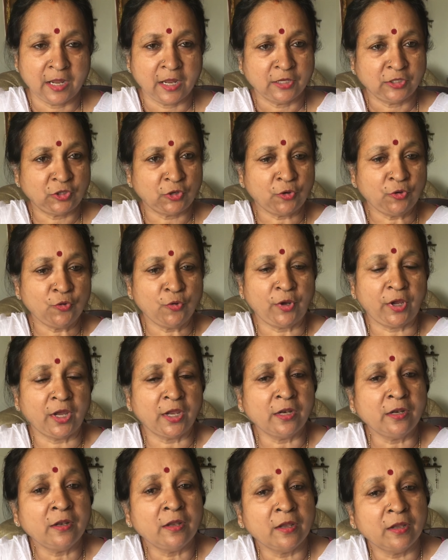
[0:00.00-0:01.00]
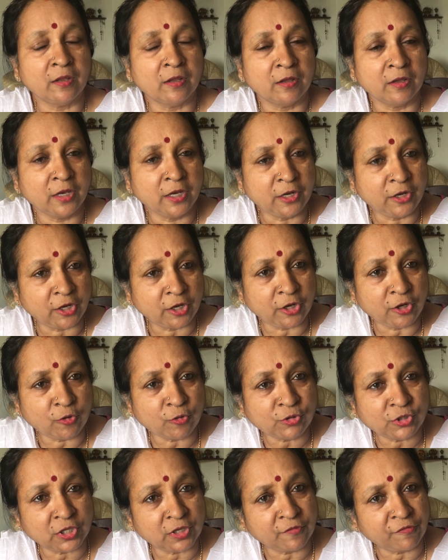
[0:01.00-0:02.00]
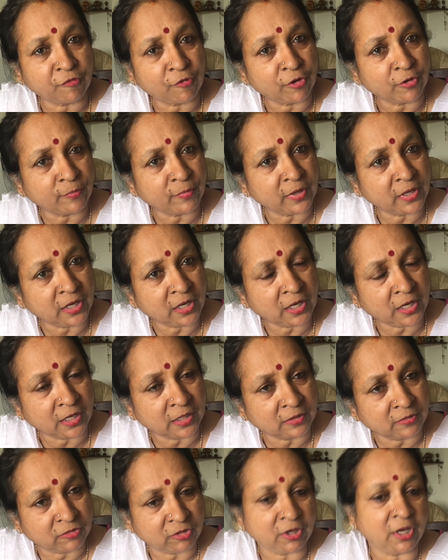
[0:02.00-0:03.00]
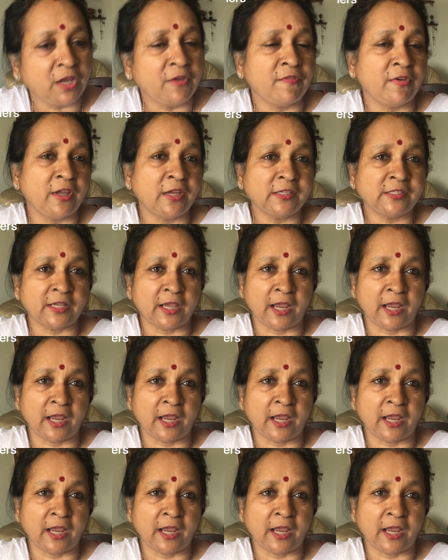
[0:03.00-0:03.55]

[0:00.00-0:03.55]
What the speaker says: So you can introduce informally in three ways.